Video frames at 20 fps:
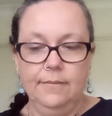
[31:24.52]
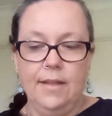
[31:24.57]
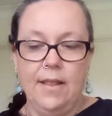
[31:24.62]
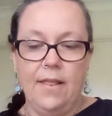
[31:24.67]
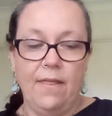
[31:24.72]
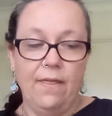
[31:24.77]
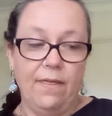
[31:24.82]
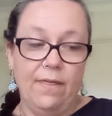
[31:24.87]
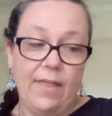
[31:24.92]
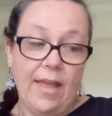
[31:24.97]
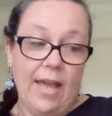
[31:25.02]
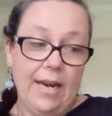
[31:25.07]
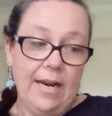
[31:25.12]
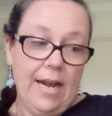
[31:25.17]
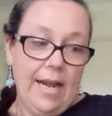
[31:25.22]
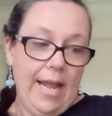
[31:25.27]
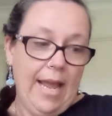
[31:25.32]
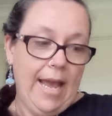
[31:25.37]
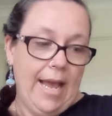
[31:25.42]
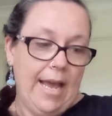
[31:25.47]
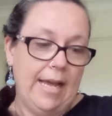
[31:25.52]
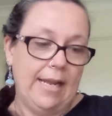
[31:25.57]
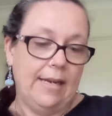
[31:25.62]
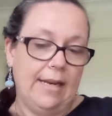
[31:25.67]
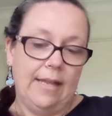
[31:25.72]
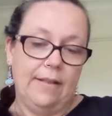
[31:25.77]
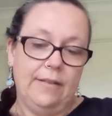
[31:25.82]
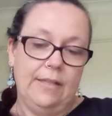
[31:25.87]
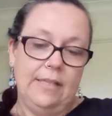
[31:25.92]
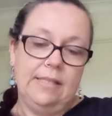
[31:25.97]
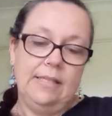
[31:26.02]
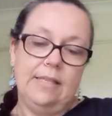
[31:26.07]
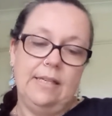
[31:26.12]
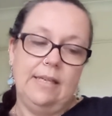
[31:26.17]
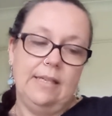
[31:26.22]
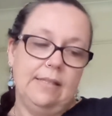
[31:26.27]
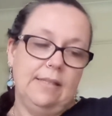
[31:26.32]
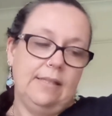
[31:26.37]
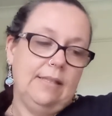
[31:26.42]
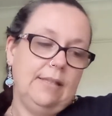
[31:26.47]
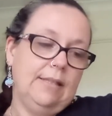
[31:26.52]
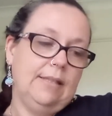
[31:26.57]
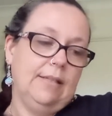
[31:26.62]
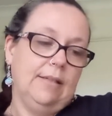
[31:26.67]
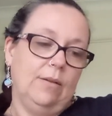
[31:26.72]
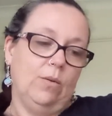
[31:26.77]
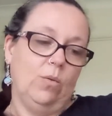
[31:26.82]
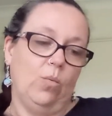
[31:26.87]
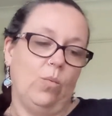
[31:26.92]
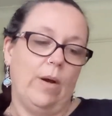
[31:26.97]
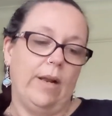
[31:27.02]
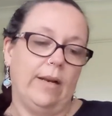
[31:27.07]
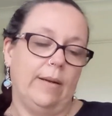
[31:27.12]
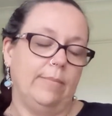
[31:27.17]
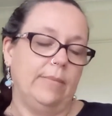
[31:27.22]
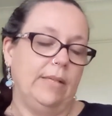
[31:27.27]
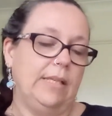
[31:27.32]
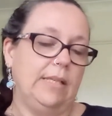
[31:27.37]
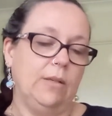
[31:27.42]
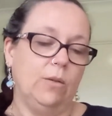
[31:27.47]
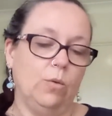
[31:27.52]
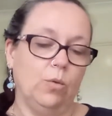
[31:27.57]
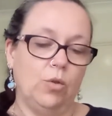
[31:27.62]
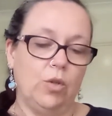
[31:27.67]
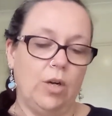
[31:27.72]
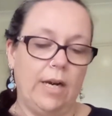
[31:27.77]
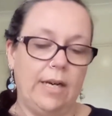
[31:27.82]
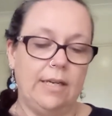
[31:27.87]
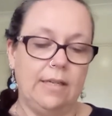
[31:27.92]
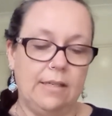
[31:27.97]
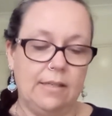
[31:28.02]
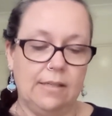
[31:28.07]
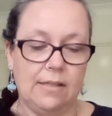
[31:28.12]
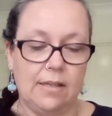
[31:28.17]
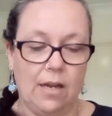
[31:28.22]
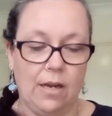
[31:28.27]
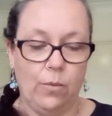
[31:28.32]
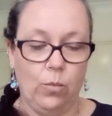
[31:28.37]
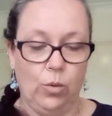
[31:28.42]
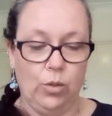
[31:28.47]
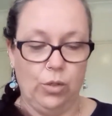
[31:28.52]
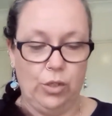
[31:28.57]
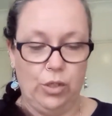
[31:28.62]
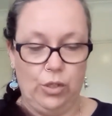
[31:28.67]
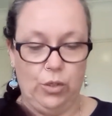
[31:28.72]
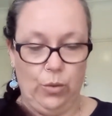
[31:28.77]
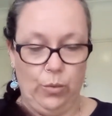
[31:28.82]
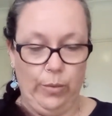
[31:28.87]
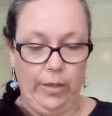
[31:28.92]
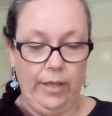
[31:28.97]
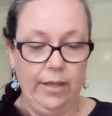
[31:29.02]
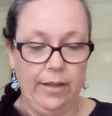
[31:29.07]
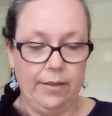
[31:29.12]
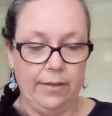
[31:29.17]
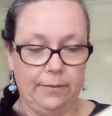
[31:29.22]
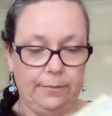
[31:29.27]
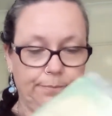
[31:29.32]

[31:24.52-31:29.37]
Then I had, and this is one I'm still trying to decide what to do with.